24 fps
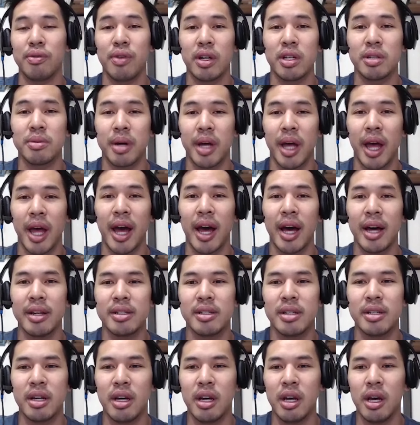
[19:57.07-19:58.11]
facebook
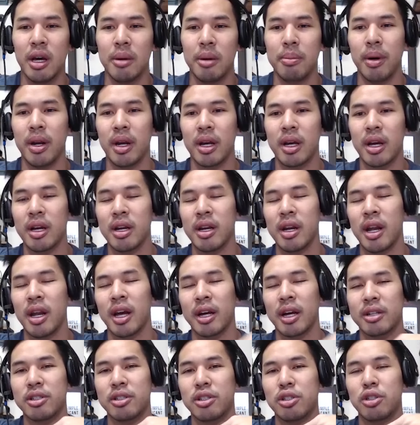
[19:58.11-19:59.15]
ads but it
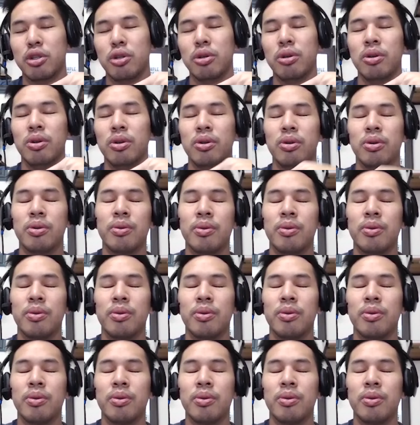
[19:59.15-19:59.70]
connects to